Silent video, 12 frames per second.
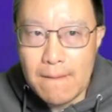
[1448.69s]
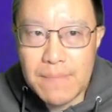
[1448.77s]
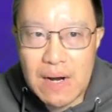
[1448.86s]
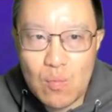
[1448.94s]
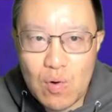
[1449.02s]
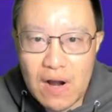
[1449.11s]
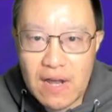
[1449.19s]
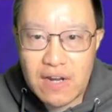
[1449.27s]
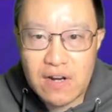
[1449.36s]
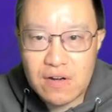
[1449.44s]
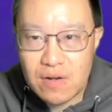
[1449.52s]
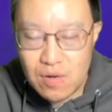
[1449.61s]
But what I
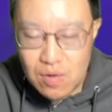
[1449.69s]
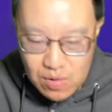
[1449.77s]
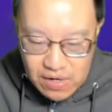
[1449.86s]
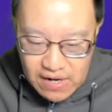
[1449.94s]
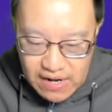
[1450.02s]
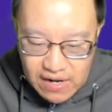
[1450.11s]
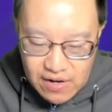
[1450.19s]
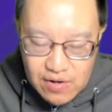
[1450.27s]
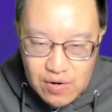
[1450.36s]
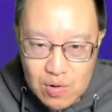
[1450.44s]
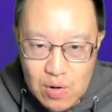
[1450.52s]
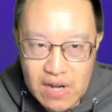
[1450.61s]
can do is I can
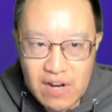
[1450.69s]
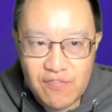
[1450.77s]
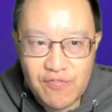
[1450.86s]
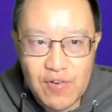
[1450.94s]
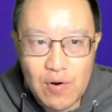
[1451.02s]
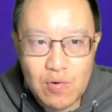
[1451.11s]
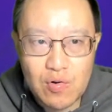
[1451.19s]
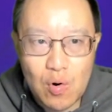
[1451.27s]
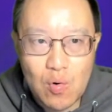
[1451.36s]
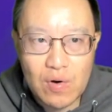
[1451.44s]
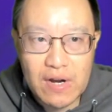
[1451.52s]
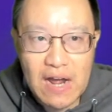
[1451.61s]
filter
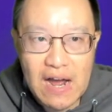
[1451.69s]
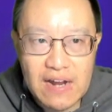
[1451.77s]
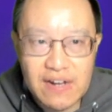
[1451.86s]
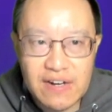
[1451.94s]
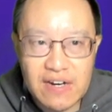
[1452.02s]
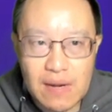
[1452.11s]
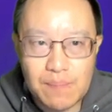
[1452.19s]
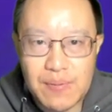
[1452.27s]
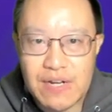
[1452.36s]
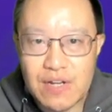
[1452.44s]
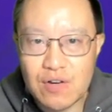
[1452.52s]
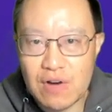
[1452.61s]
only
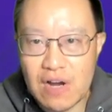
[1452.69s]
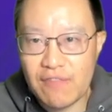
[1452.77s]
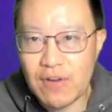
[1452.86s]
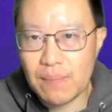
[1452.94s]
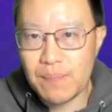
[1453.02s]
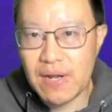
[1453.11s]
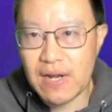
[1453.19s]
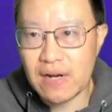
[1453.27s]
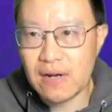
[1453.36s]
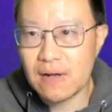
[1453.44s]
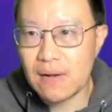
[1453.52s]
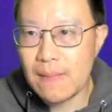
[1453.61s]
ICMP traffic ping.
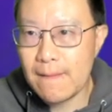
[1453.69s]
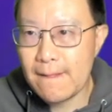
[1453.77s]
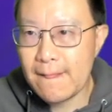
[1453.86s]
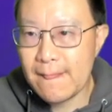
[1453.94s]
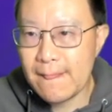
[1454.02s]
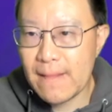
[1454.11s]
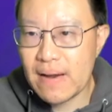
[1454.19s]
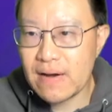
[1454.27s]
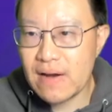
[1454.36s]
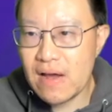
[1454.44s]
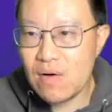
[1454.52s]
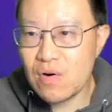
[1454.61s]
And
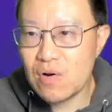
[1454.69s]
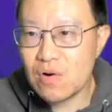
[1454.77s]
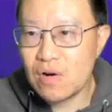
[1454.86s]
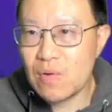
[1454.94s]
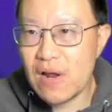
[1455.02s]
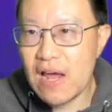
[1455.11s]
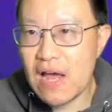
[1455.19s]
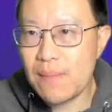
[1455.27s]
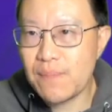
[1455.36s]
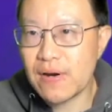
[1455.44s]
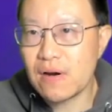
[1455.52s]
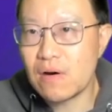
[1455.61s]
now notice what
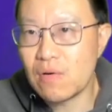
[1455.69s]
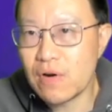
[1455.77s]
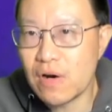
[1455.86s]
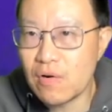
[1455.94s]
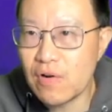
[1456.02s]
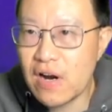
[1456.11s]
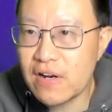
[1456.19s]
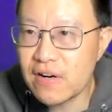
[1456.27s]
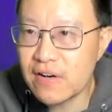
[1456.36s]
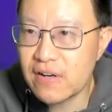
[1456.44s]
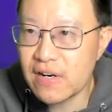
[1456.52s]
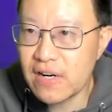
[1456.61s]
happened. Oh no, not
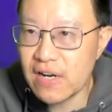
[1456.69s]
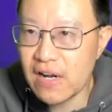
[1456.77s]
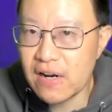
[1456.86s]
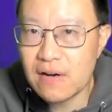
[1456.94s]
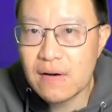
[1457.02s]
this again.